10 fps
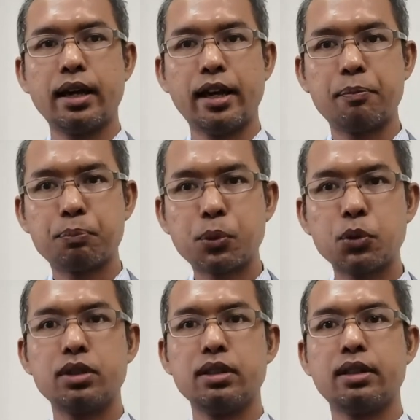and
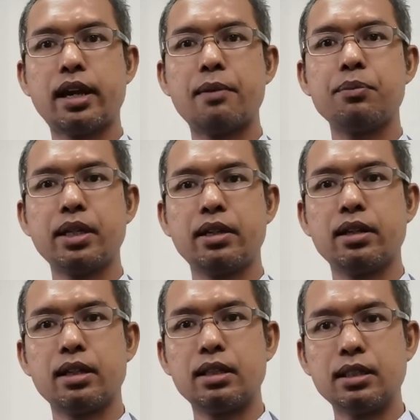put them
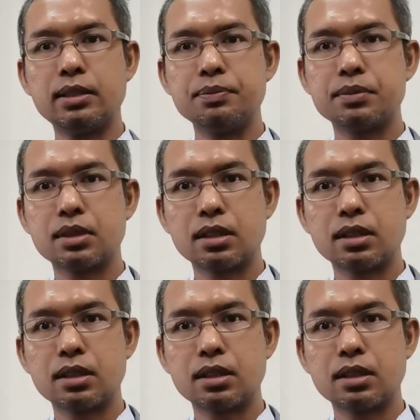in a